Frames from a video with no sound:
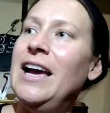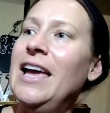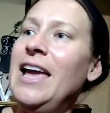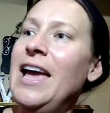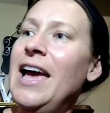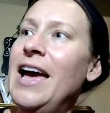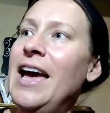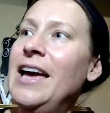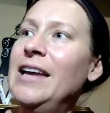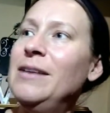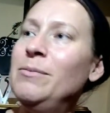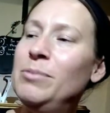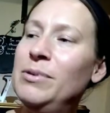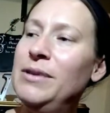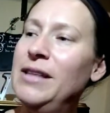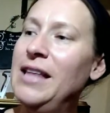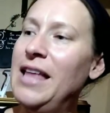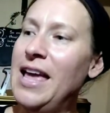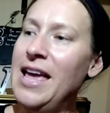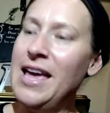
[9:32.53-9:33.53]
I had
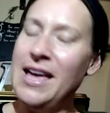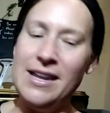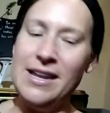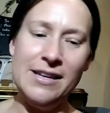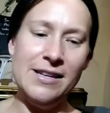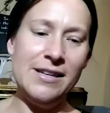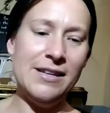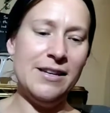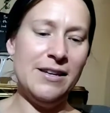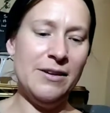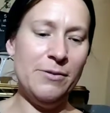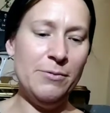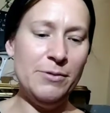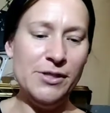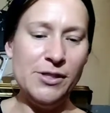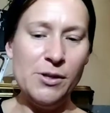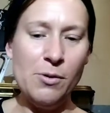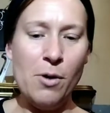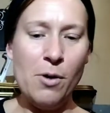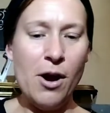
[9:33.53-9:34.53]
planned, it
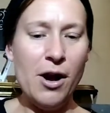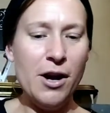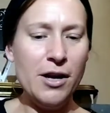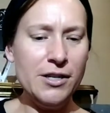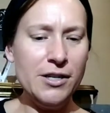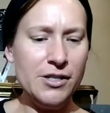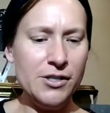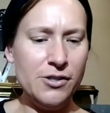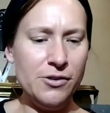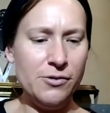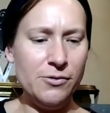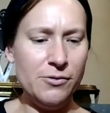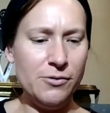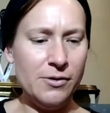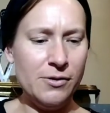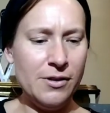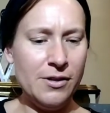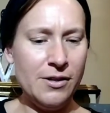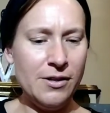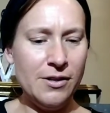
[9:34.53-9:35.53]
was so hard to
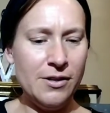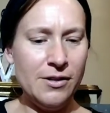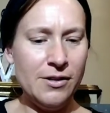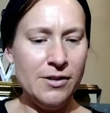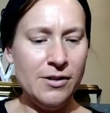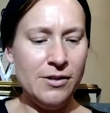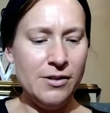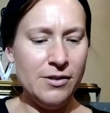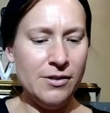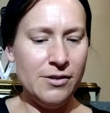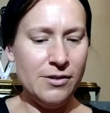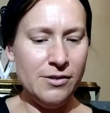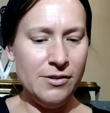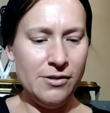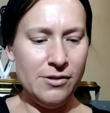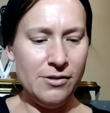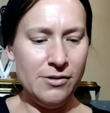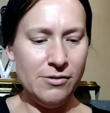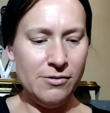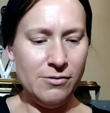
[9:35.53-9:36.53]

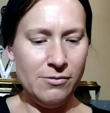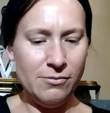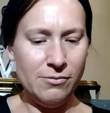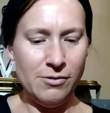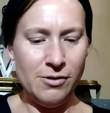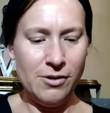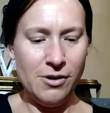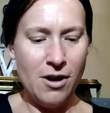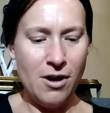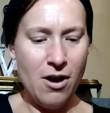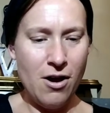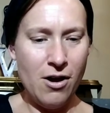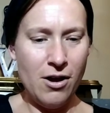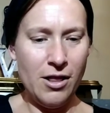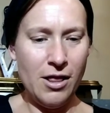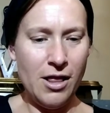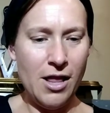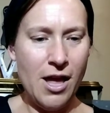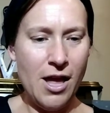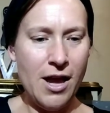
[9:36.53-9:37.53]
to look
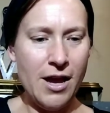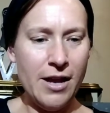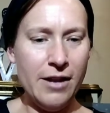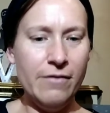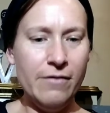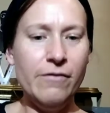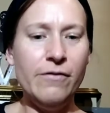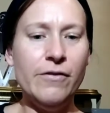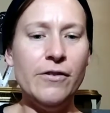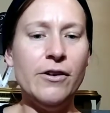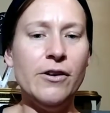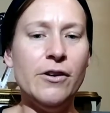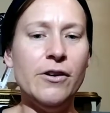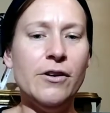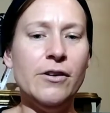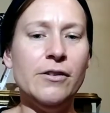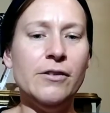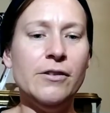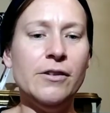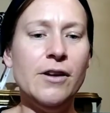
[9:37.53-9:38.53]
online
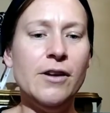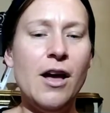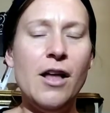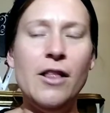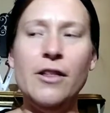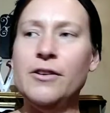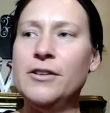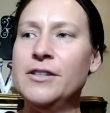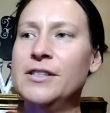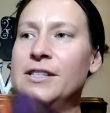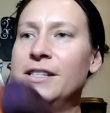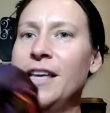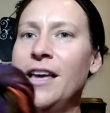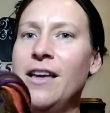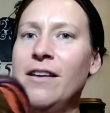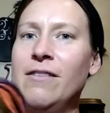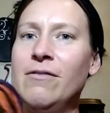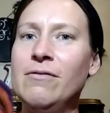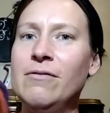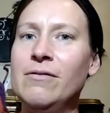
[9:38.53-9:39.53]
for colors
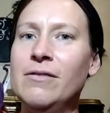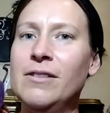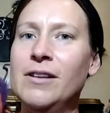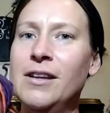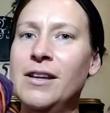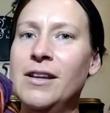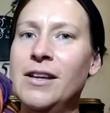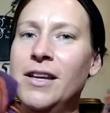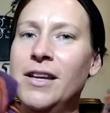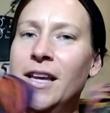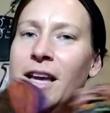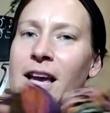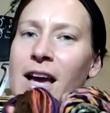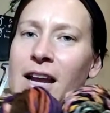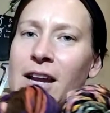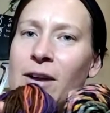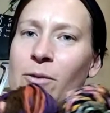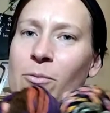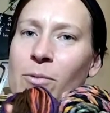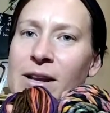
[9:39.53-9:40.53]
that
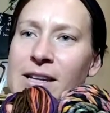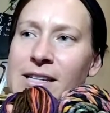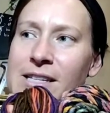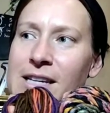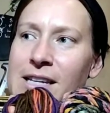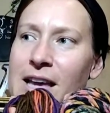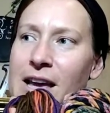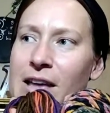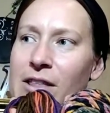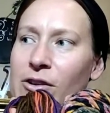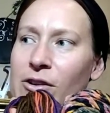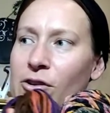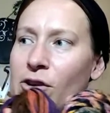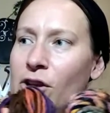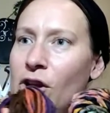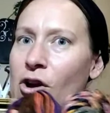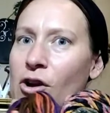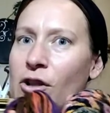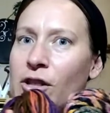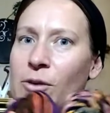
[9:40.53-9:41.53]
kind of went together,
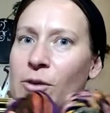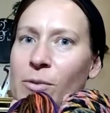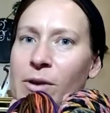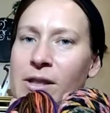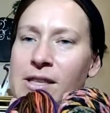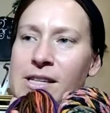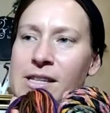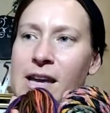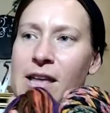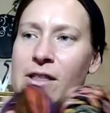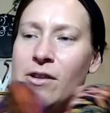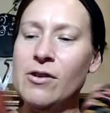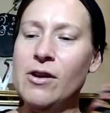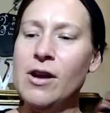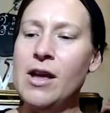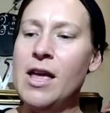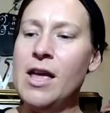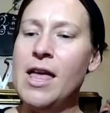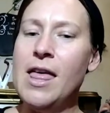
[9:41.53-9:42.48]
yarn that went together.